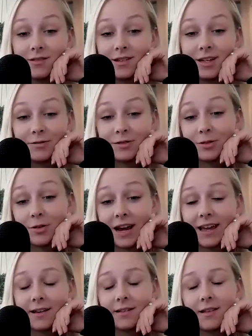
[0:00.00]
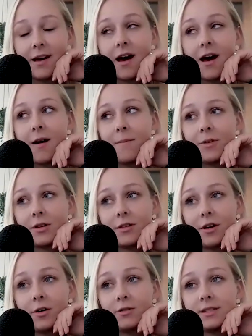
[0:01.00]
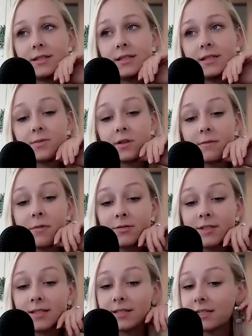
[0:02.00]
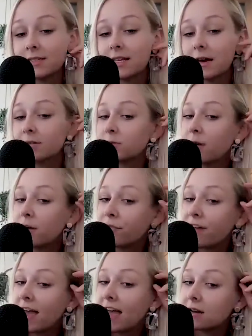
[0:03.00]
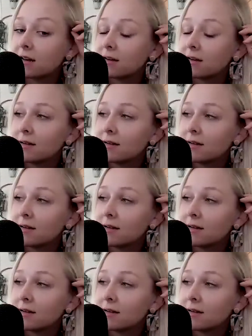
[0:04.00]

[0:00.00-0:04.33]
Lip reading: It was great. The hostesses with the mostesses, I was well fed.